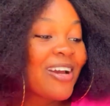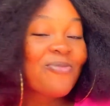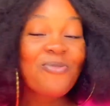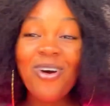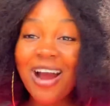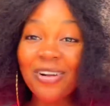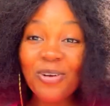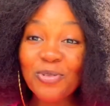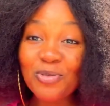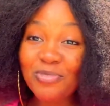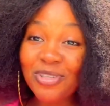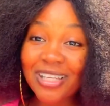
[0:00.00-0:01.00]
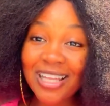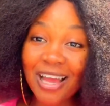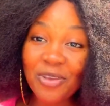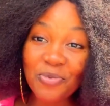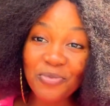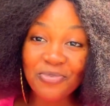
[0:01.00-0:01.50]
you know, I don't want to be looking at
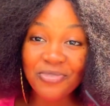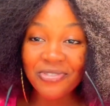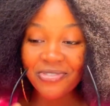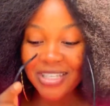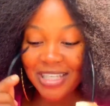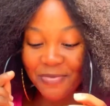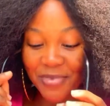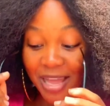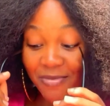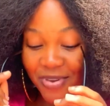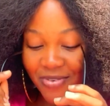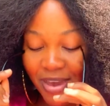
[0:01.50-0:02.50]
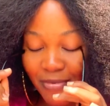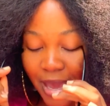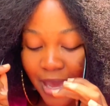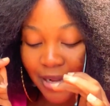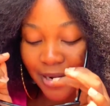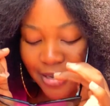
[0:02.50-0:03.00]
you people's face. Maybe let me wear
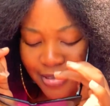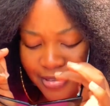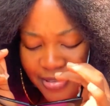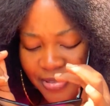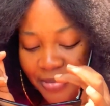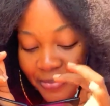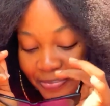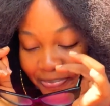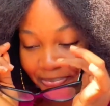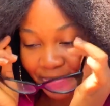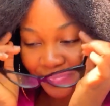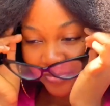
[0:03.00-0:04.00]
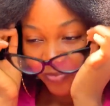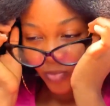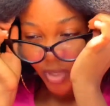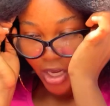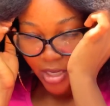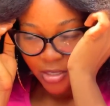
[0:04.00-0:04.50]
my glasses,
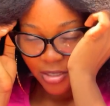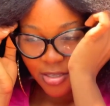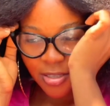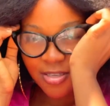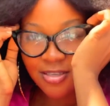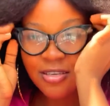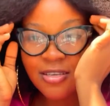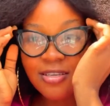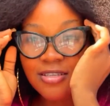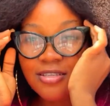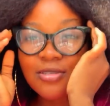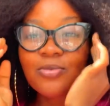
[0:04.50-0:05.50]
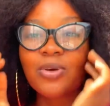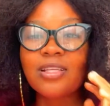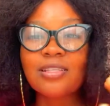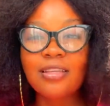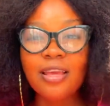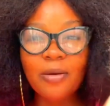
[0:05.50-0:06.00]
because this one
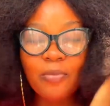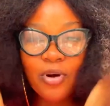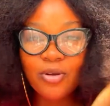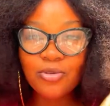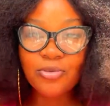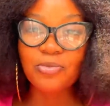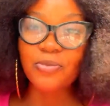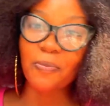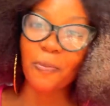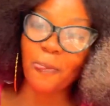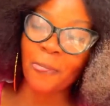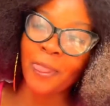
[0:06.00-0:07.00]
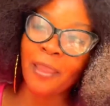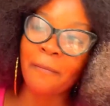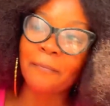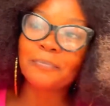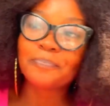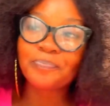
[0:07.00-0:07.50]
is about to be
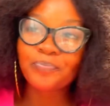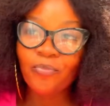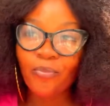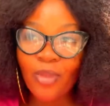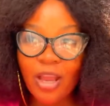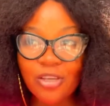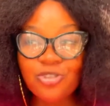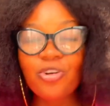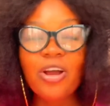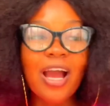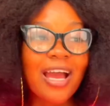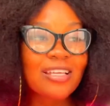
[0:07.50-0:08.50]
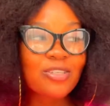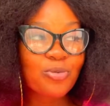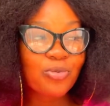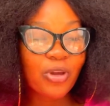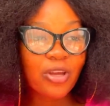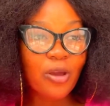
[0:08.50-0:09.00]
so guys,
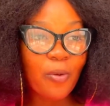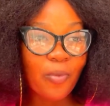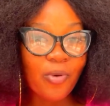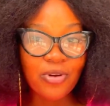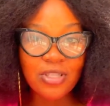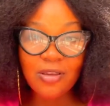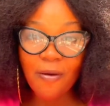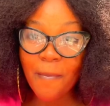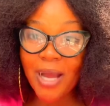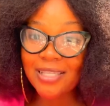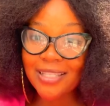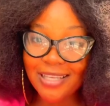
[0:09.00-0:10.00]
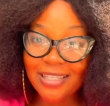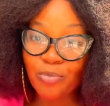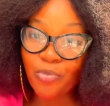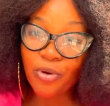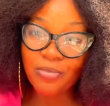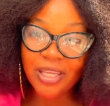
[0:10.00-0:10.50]
we're talking about masters
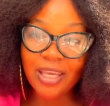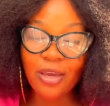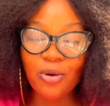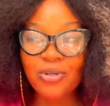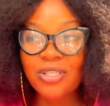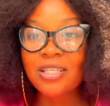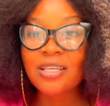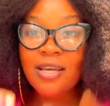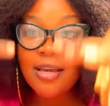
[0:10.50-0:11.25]
in public health.